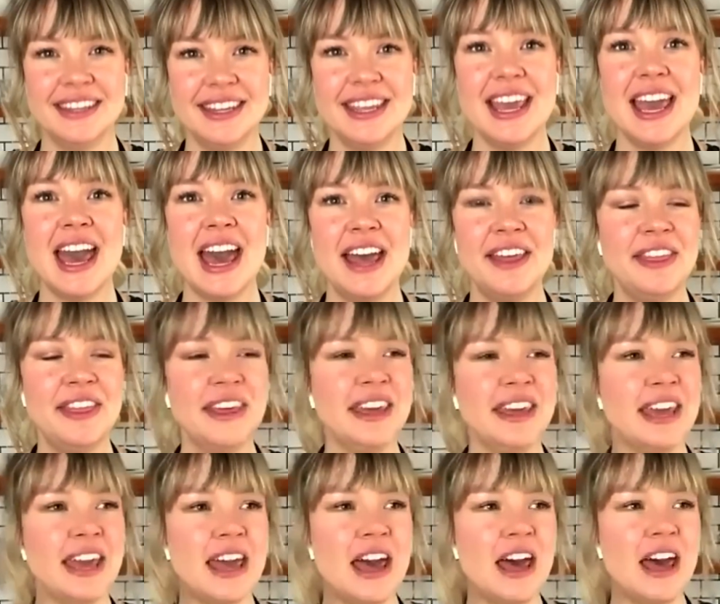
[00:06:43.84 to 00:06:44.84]
Yeah, I think
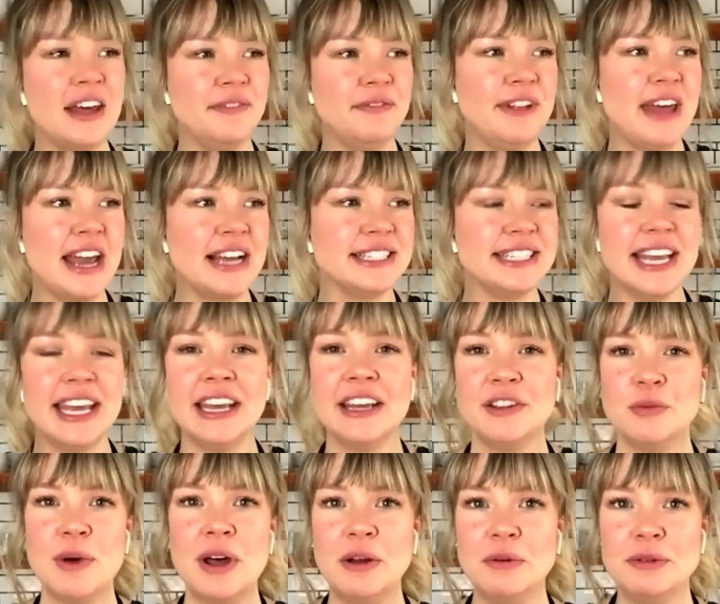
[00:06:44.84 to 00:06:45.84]
flax egg as
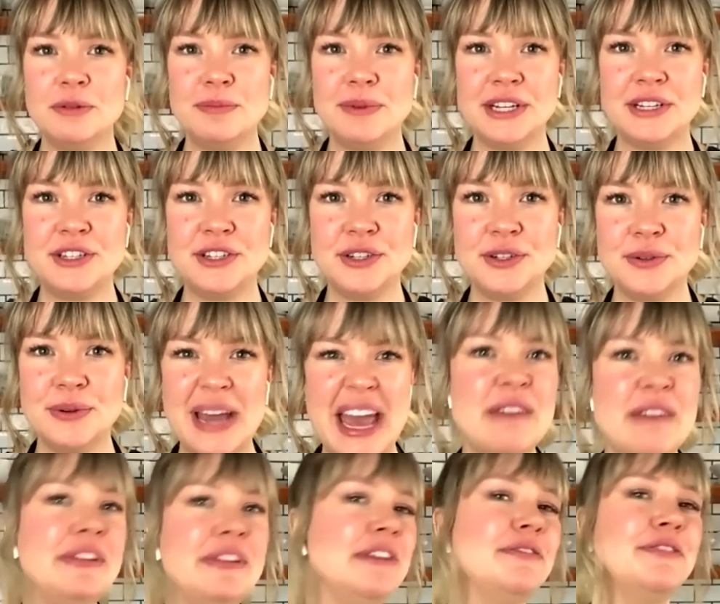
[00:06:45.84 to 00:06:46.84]
well would be too
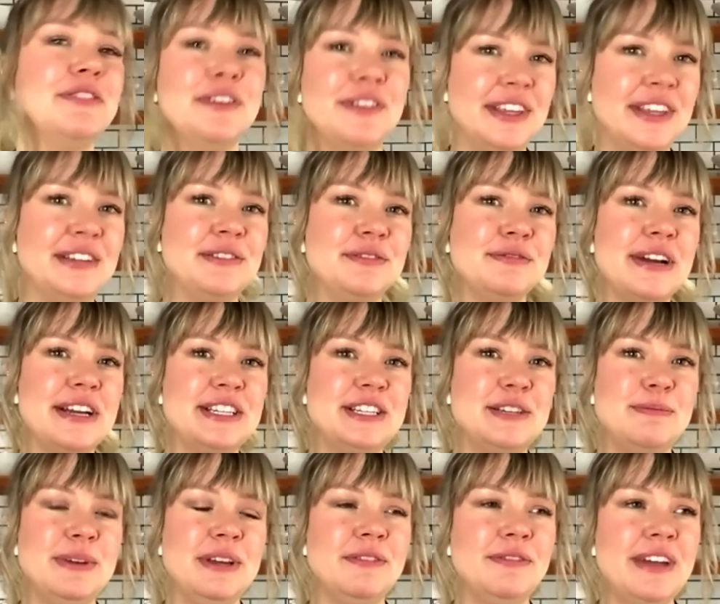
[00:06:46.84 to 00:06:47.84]
heavy for this
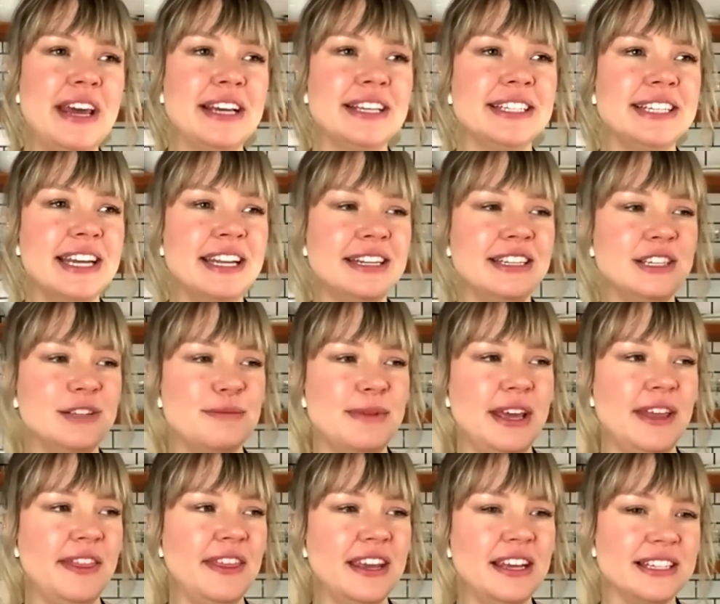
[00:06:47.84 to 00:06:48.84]
recipe. Flax tends to
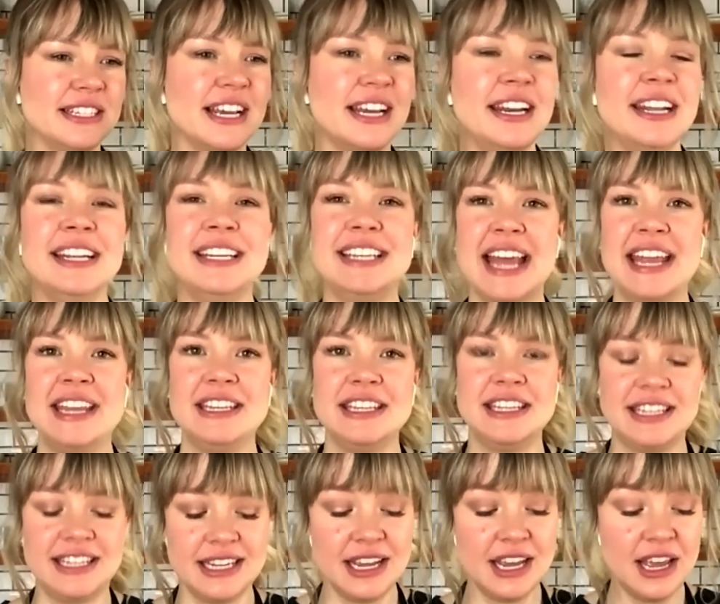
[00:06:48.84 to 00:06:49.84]
make things kind of
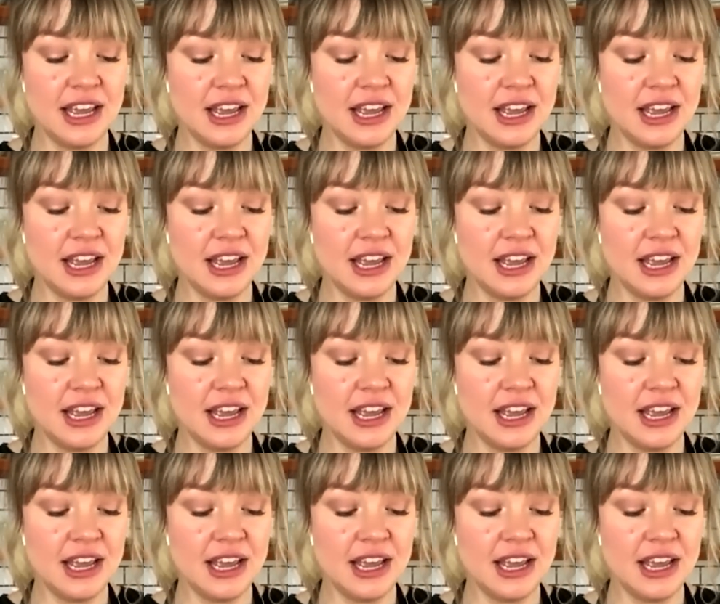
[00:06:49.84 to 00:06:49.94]
dense.